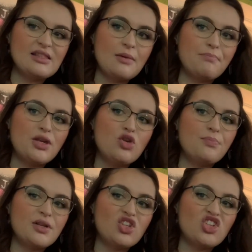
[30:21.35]
the
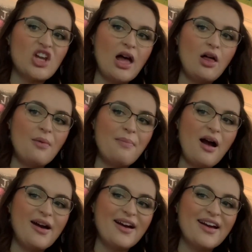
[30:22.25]
pupa's shell
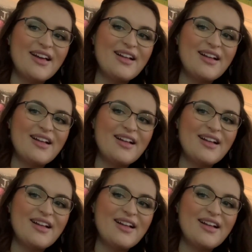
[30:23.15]
apart.